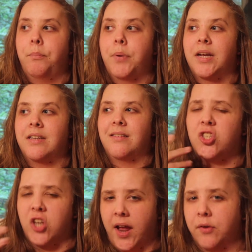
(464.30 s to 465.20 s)
but
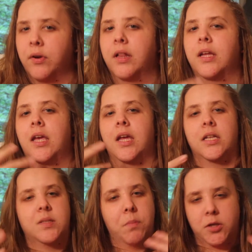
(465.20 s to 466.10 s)
generally
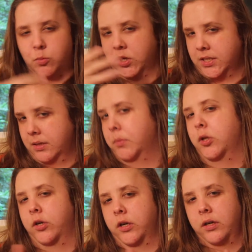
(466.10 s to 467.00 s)
it's much more
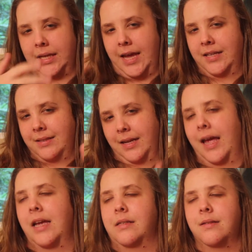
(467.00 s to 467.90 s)
similar case to
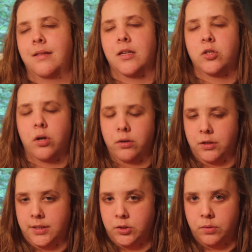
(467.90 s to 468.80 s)
case than
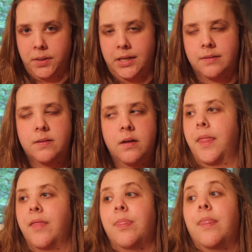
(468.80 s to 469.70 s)
Turner syndrome is.
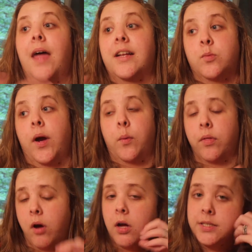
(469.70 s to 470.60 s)
That's why
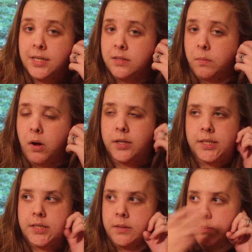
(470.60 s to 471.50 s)
with
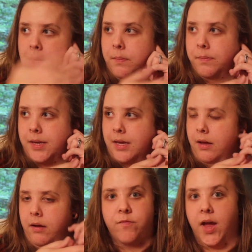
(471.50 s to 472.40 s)
autism can
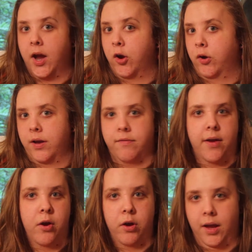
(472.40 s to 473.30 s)
be very
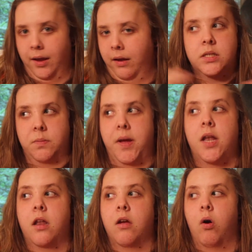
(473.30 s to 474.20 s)
varying
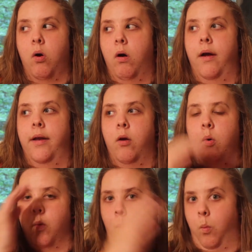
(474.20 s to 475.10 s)
depending on
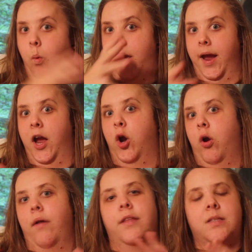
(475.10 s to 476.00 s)
where
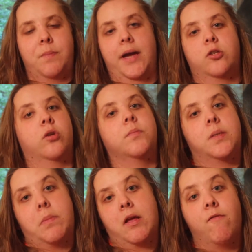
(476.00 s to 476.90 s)
on the spectrum
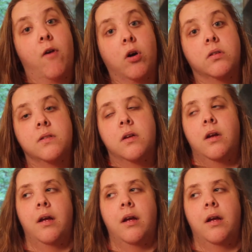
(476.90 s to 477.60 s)
somebody falls.